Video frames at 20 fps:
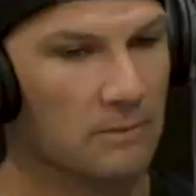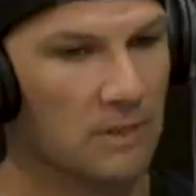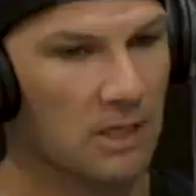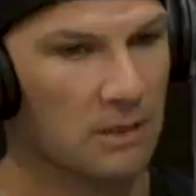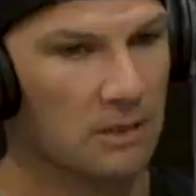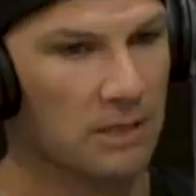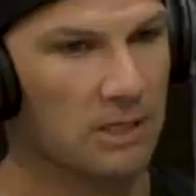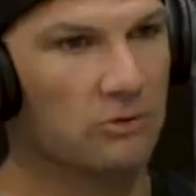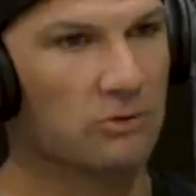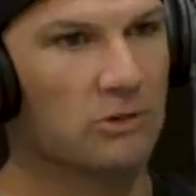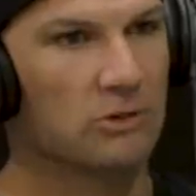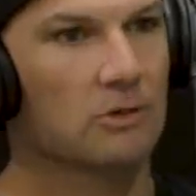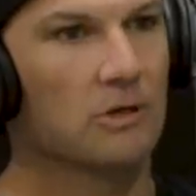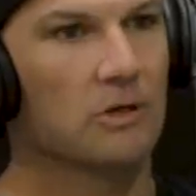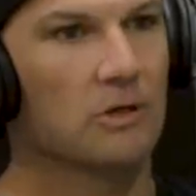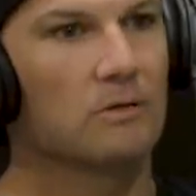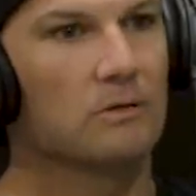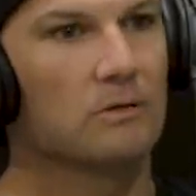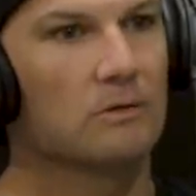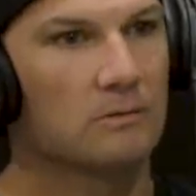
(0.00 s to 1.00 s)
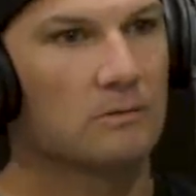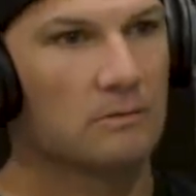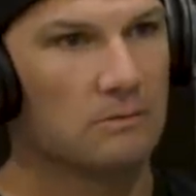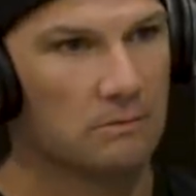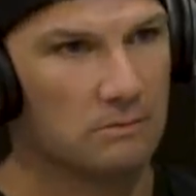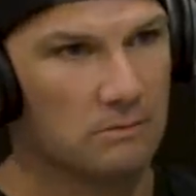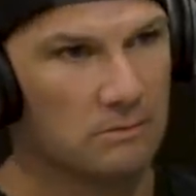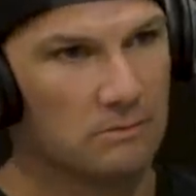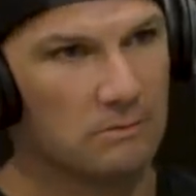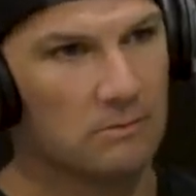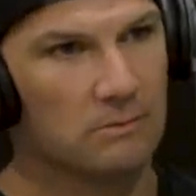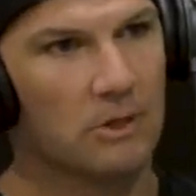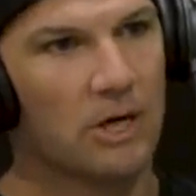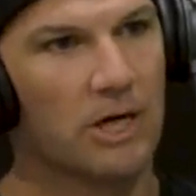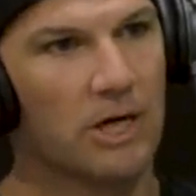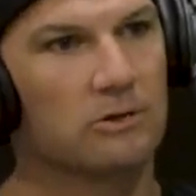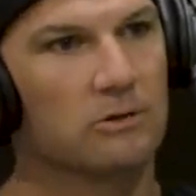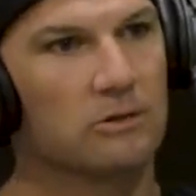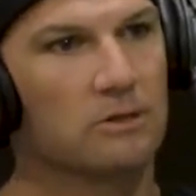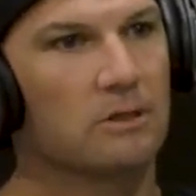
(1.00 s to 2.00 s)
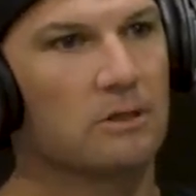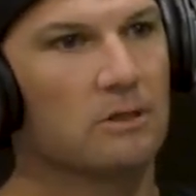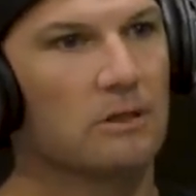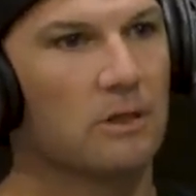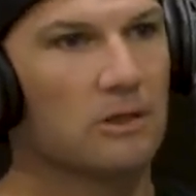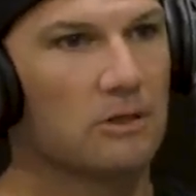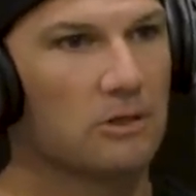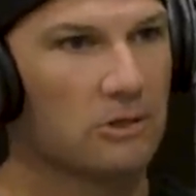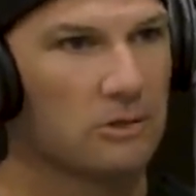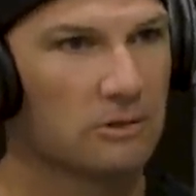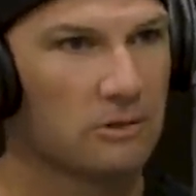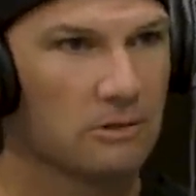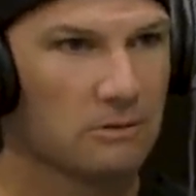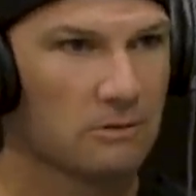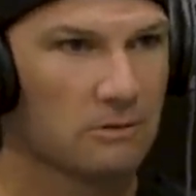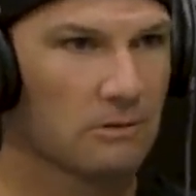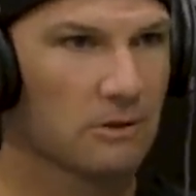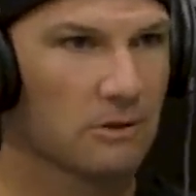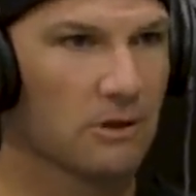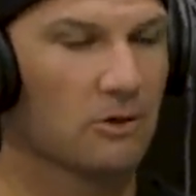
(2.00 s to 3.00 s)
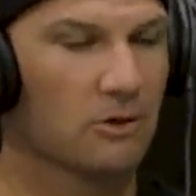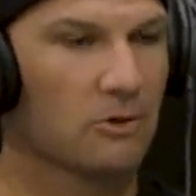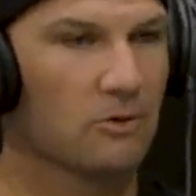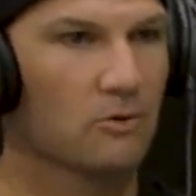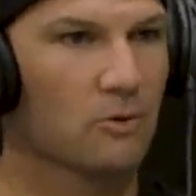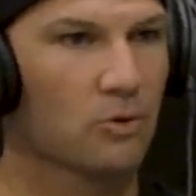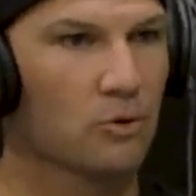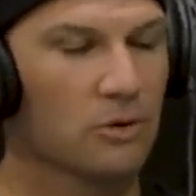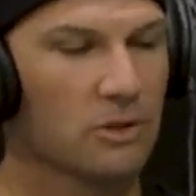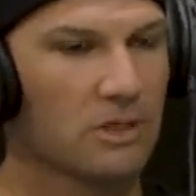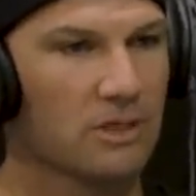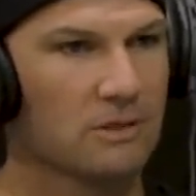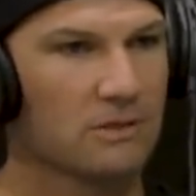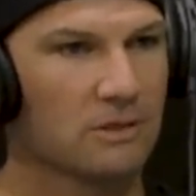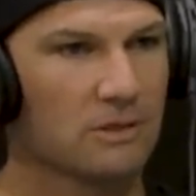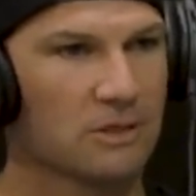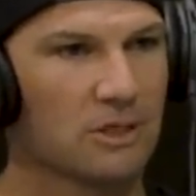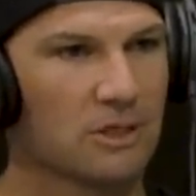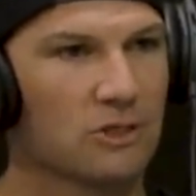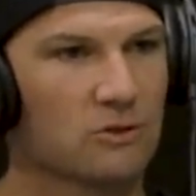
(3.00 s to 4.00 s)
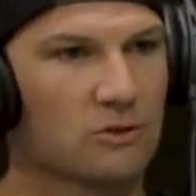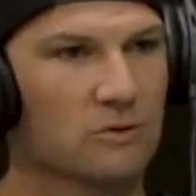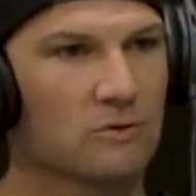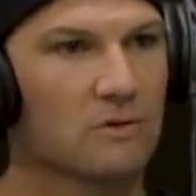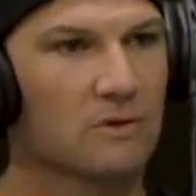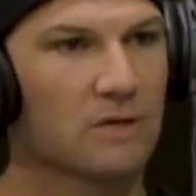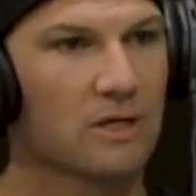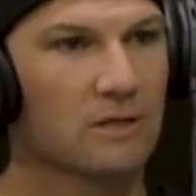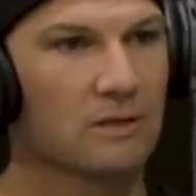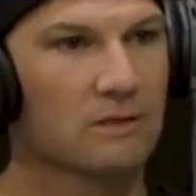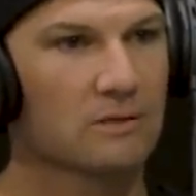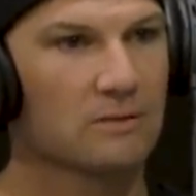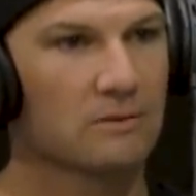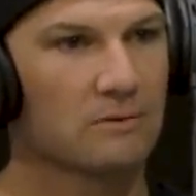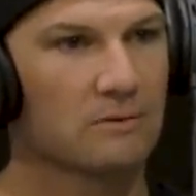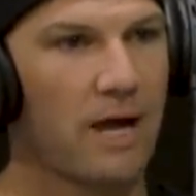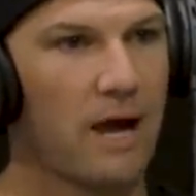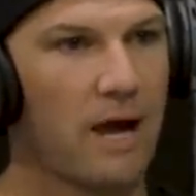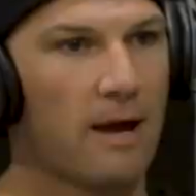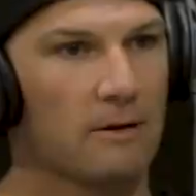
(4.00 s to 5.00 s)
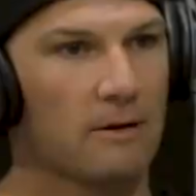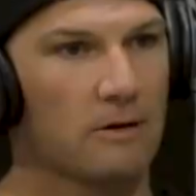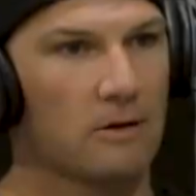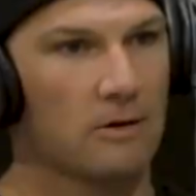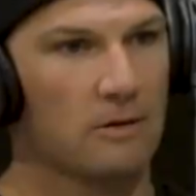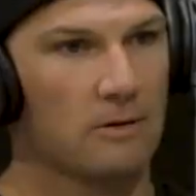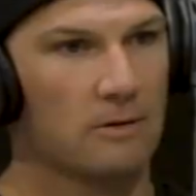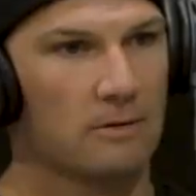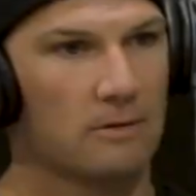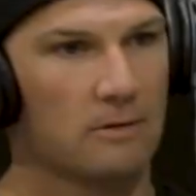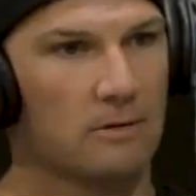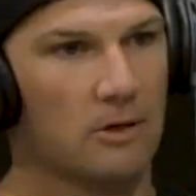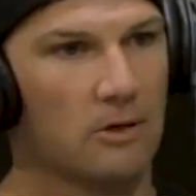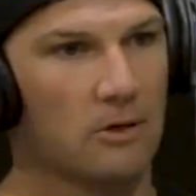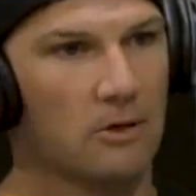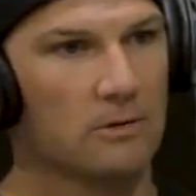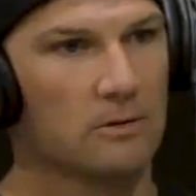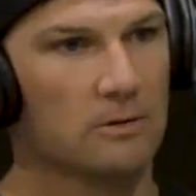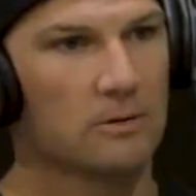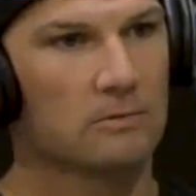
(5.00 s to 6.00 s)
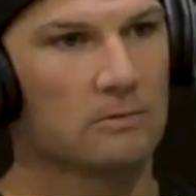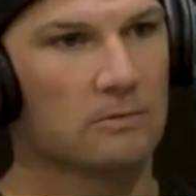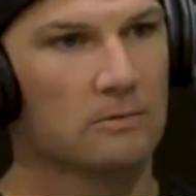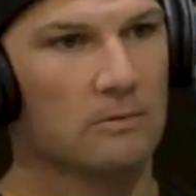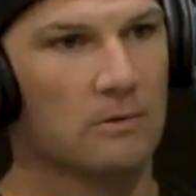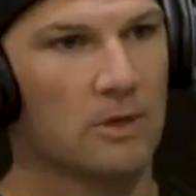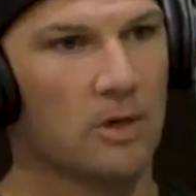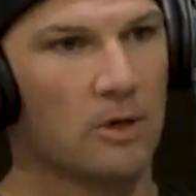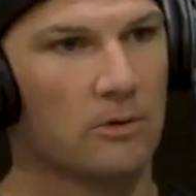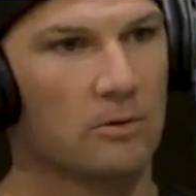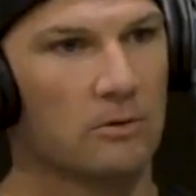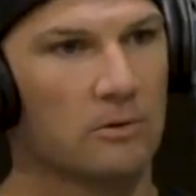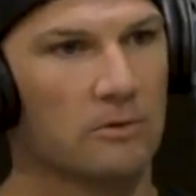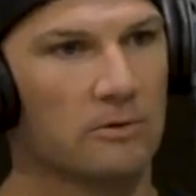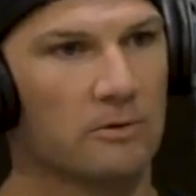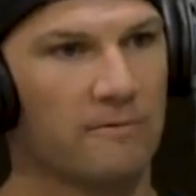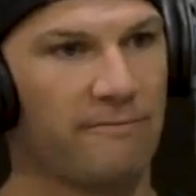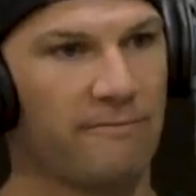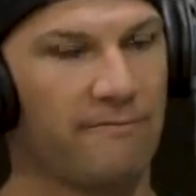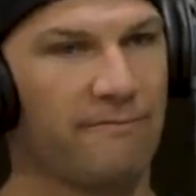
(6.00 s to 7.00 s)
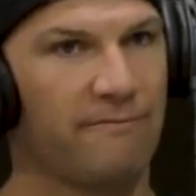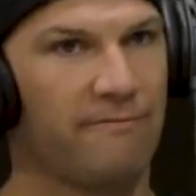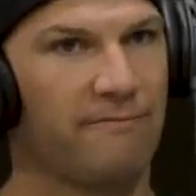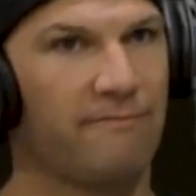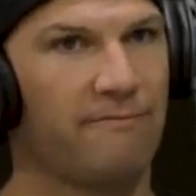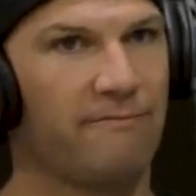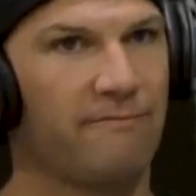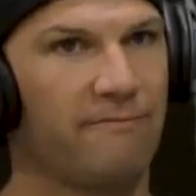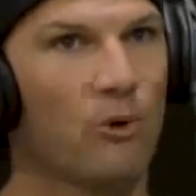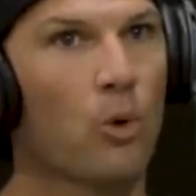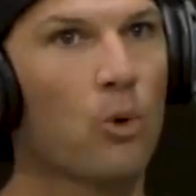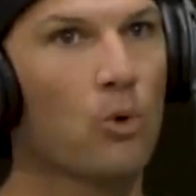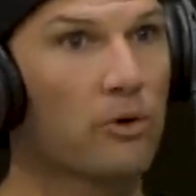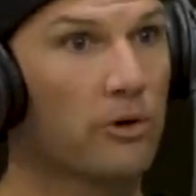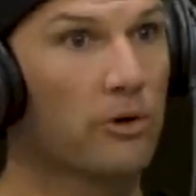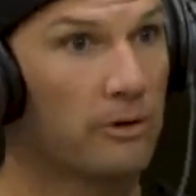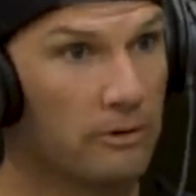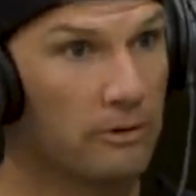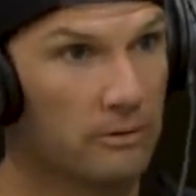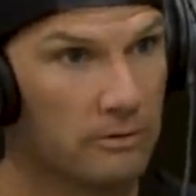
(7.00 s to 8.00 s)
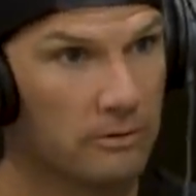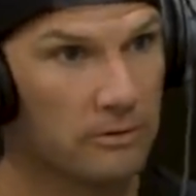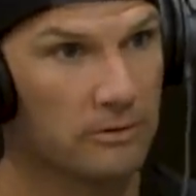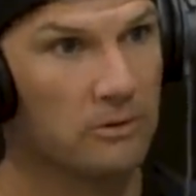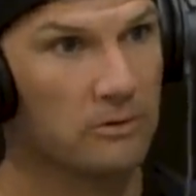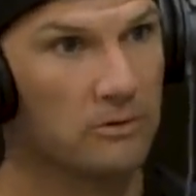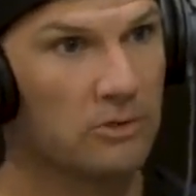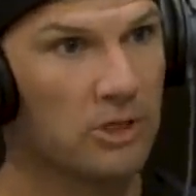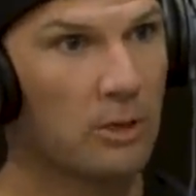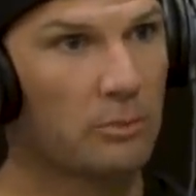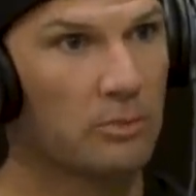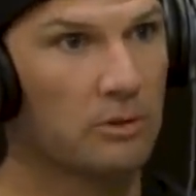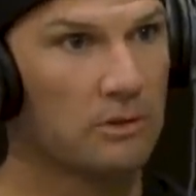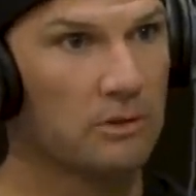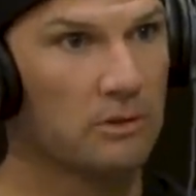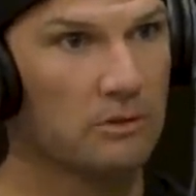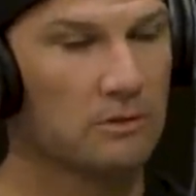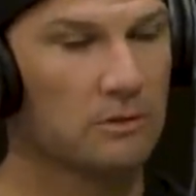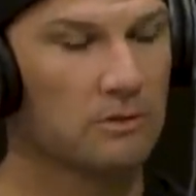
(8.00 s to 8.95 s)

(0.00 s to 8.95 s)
electric start, hydraulic clutch, you know, all these essential things that are foreign to Japanese